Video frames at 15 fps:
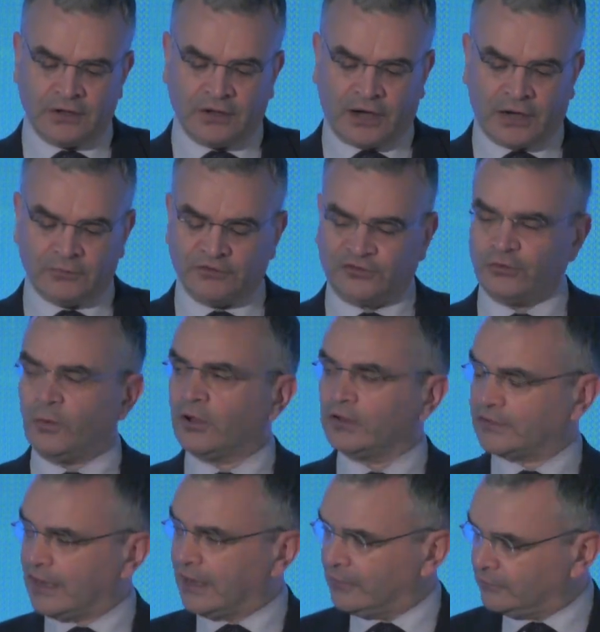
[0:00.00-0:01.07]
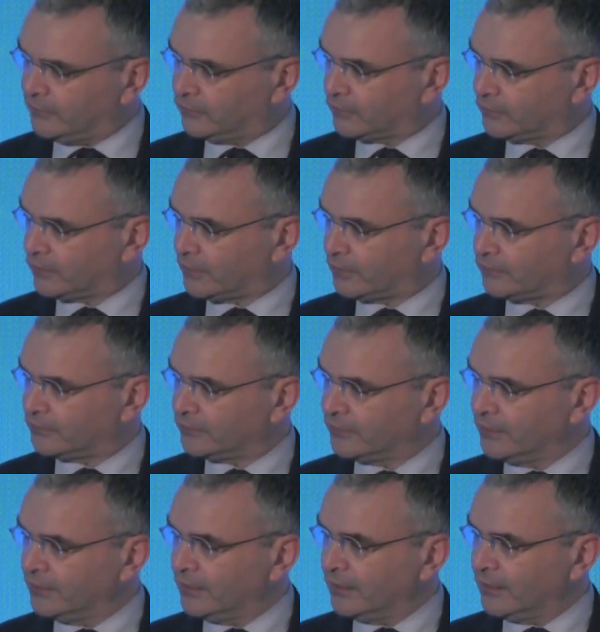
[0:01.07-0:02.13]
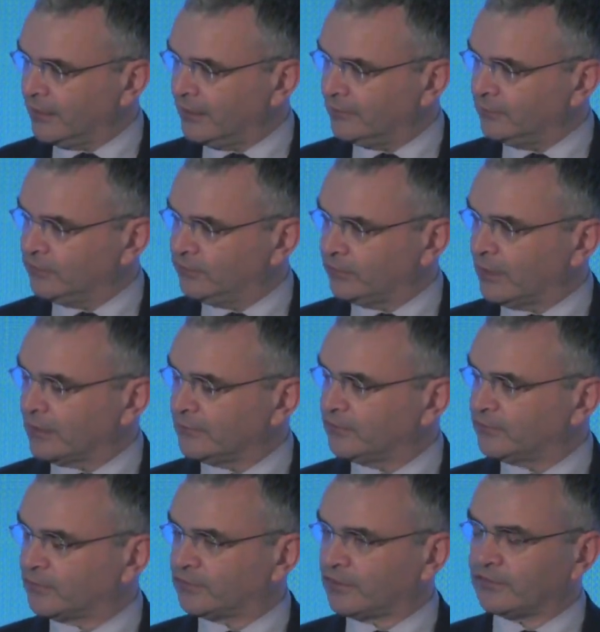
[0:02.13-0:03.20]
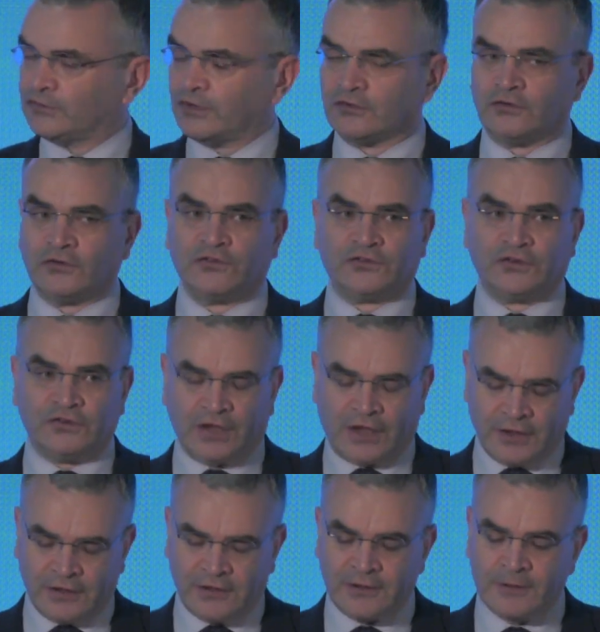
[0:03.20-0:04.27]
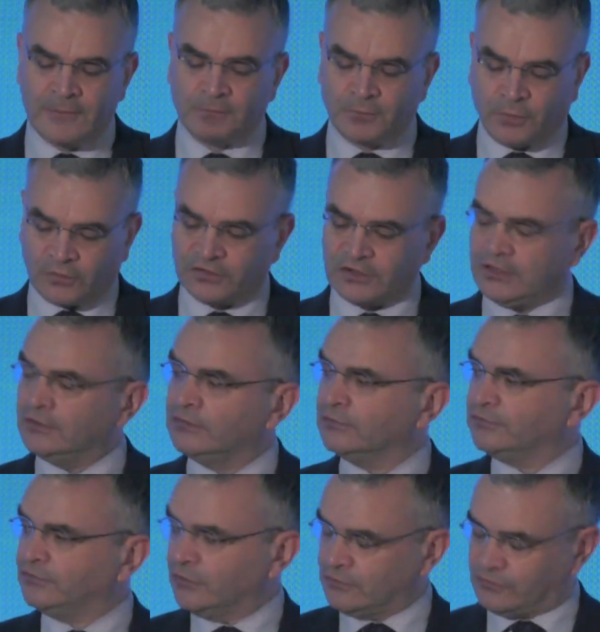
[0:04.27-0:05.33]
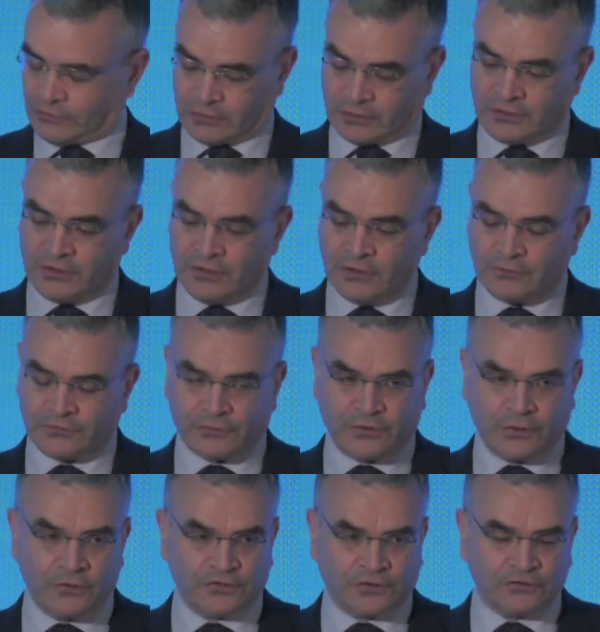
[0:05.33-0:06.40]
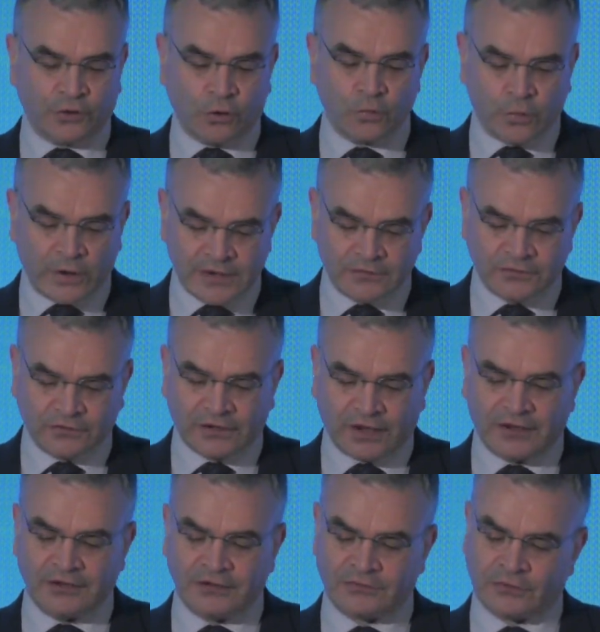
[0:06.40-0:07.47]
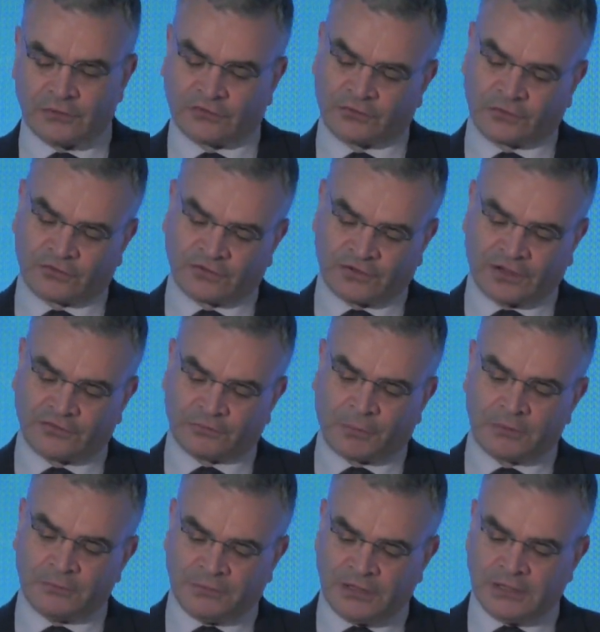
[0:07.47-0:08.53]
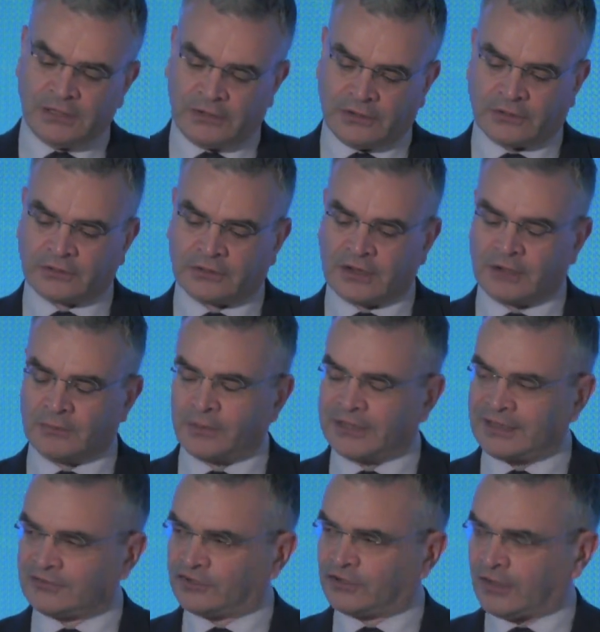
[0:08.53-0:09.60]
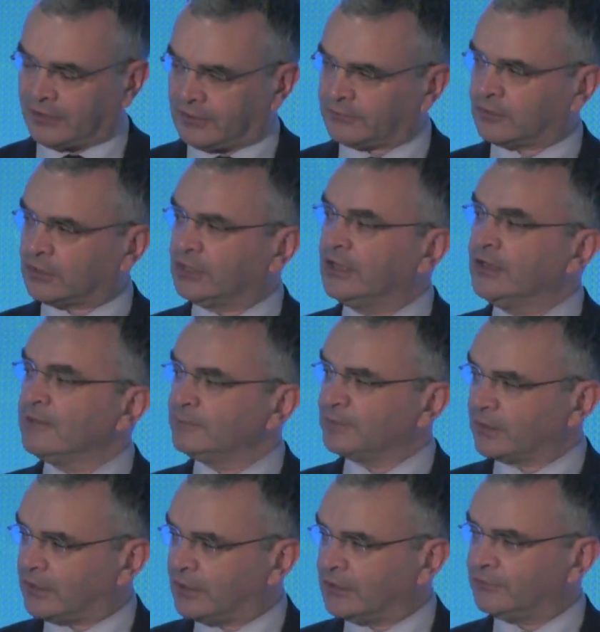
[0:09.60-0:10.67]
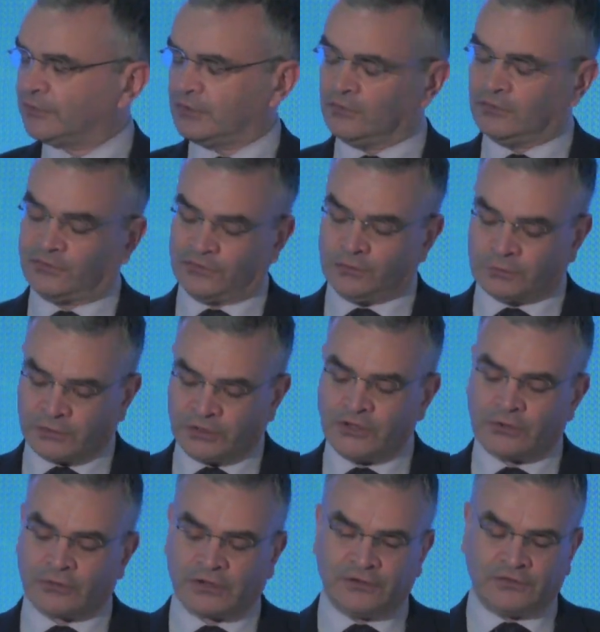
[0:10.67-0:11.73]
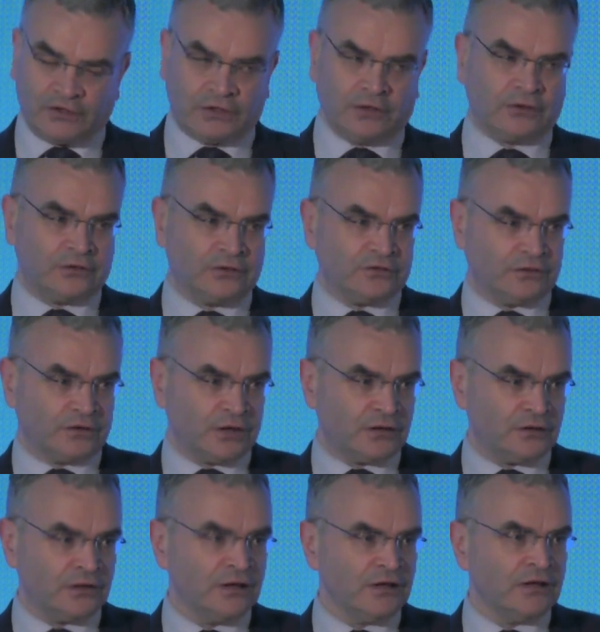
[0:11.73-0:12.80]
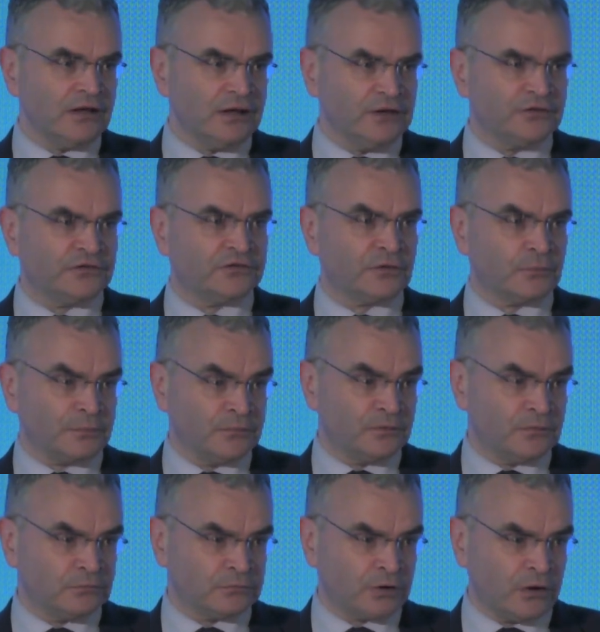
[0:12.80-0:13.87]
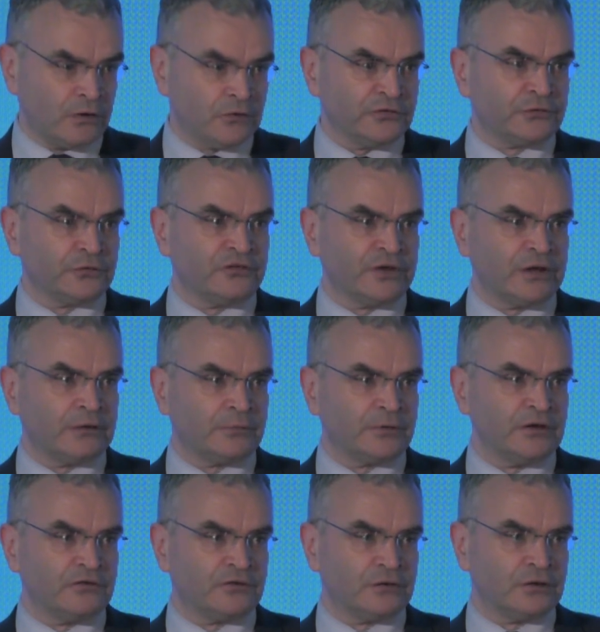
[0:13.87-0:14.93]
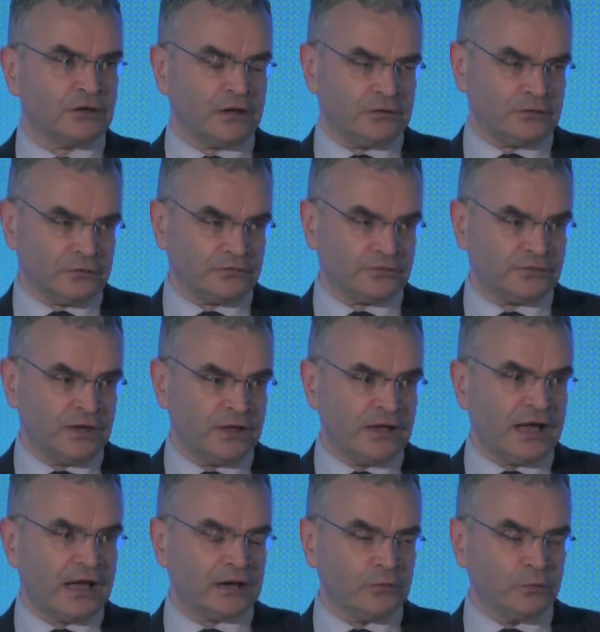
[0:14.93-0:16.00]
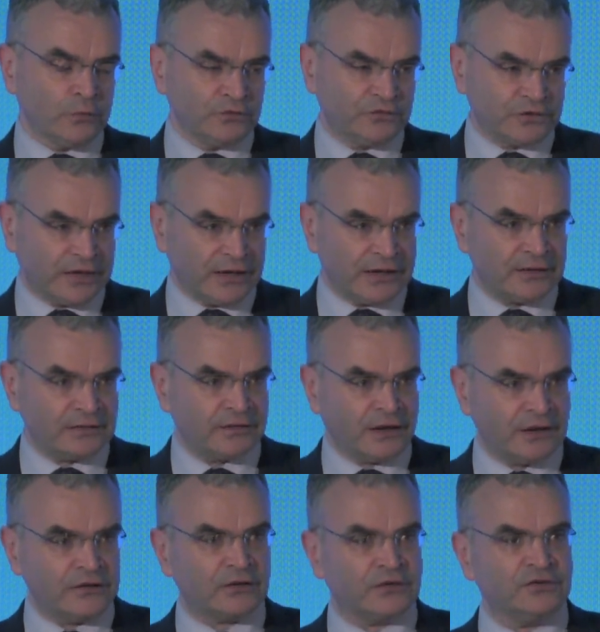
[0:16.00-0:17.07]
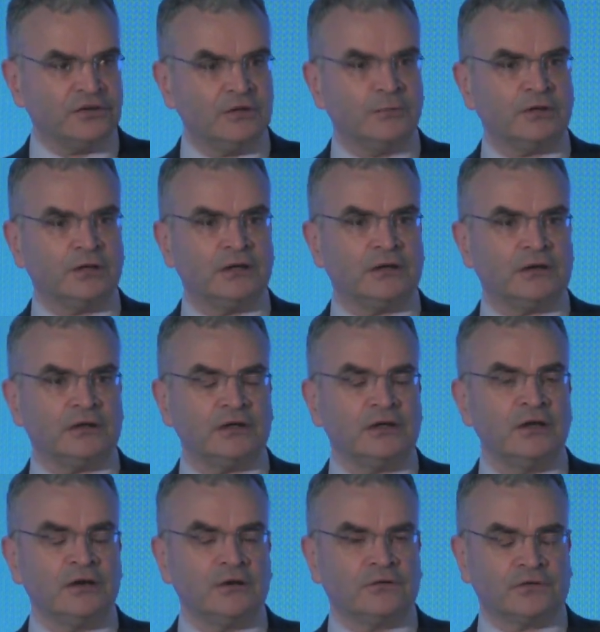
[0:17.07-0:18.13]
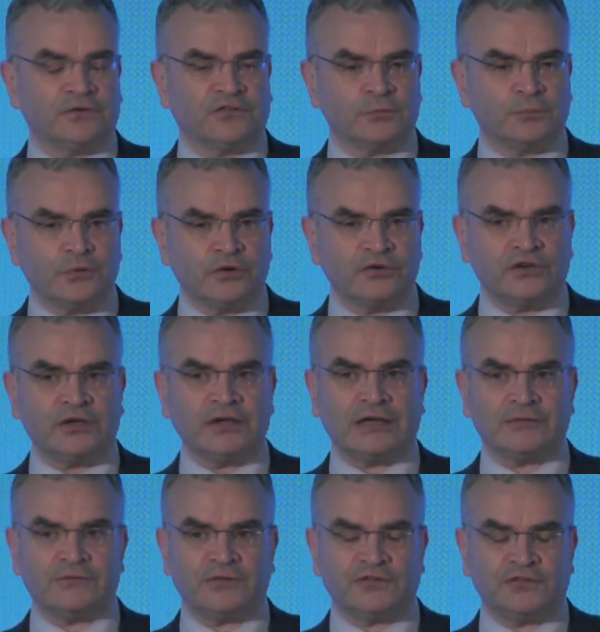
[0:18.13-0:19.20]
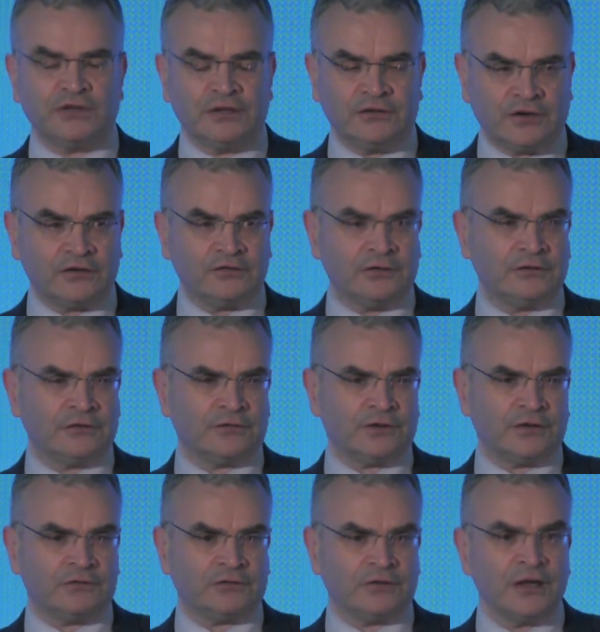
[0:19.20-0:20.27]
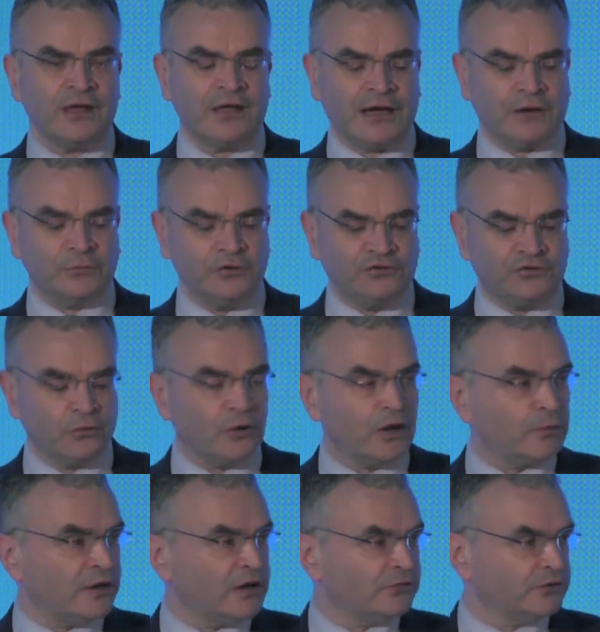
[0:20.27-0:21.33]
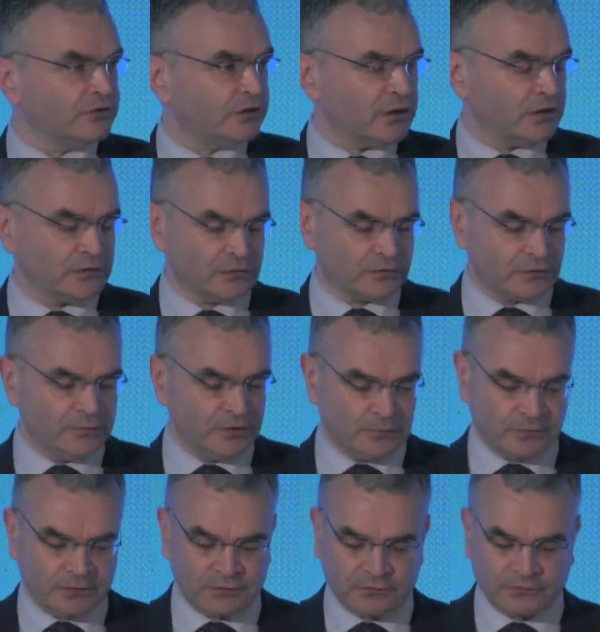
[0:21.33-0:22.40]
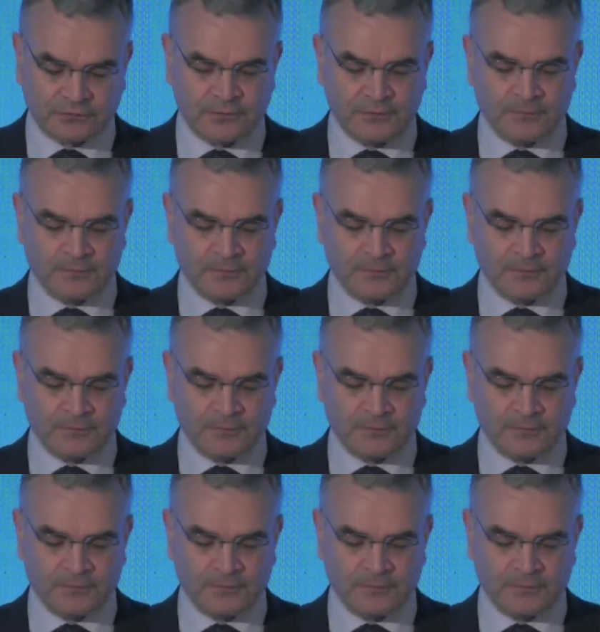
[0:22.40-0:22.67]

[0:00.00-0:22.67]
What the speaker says: I wish you all every success. I wish you every success, not just today, but in the future. For those that don't win today, your success by being here and by actually having the confidence to bring your idea here today is cause for celebration enough. And I once again thank our team at EI for supporting and facilitating the events and wish you all well for the day. Gur míle maith.